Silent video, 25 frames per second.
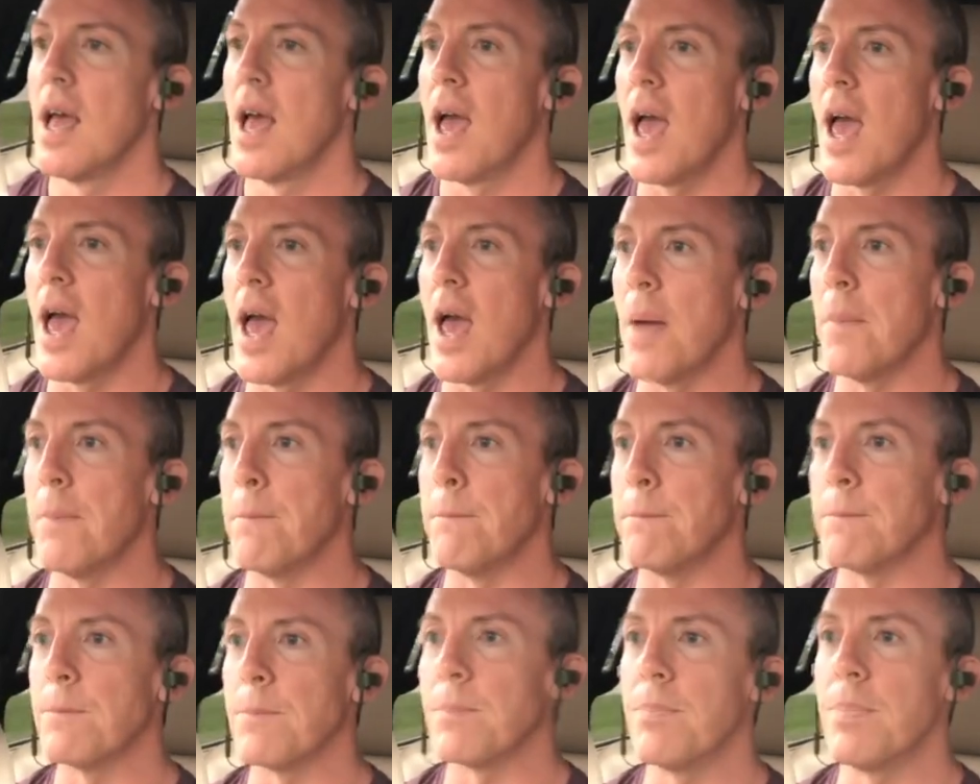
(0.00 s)

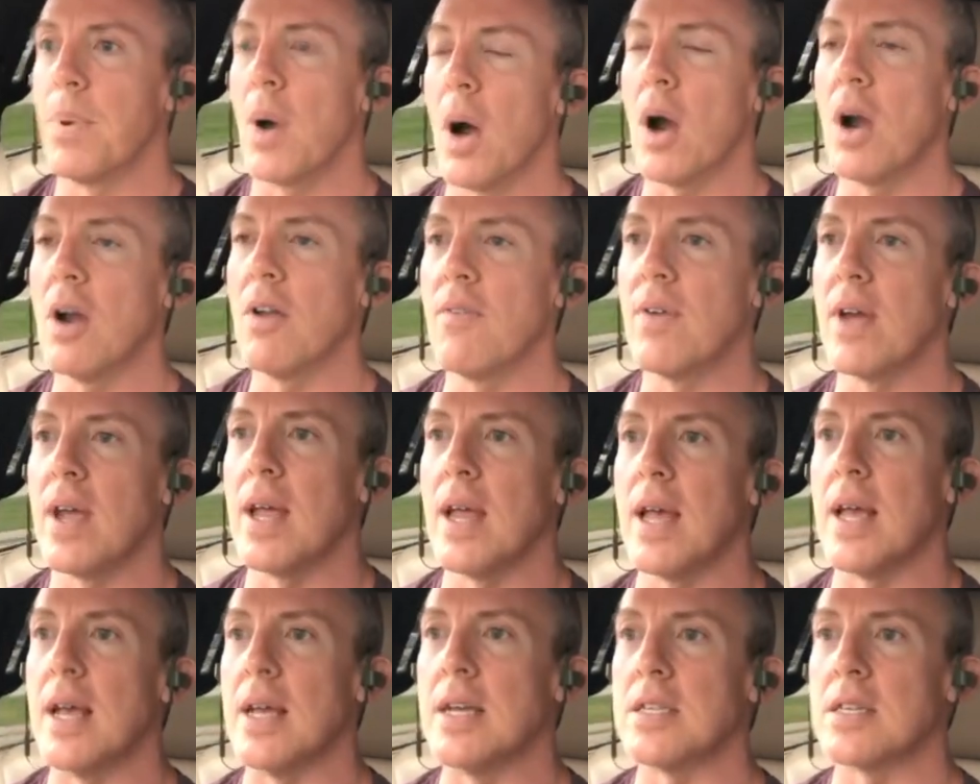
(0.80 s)
And part of
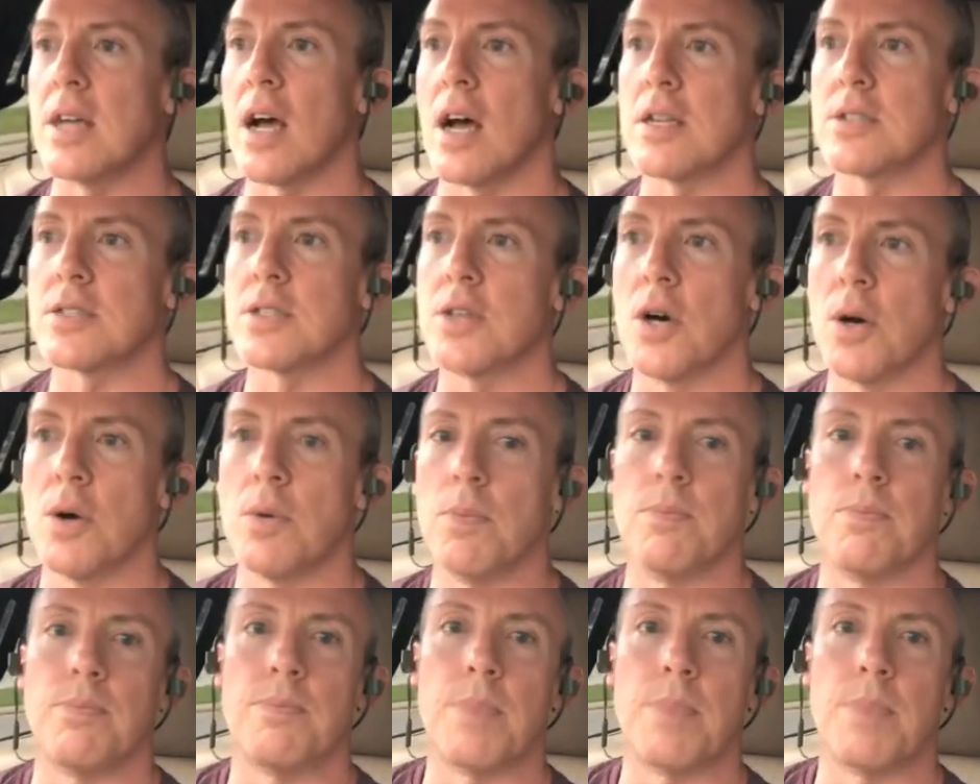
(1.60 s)
it is also